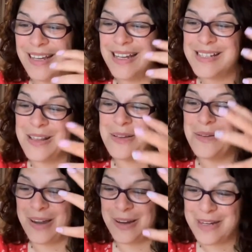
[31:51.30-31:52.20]
So
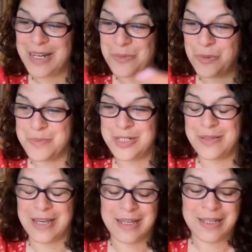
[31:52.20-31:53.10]
I really want them to do
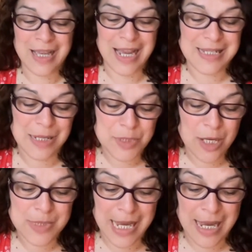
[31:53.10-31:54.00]
that. And
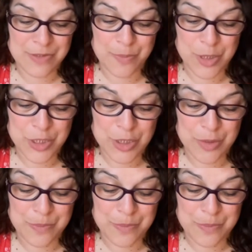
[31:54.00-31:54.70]
sometimes I have to push them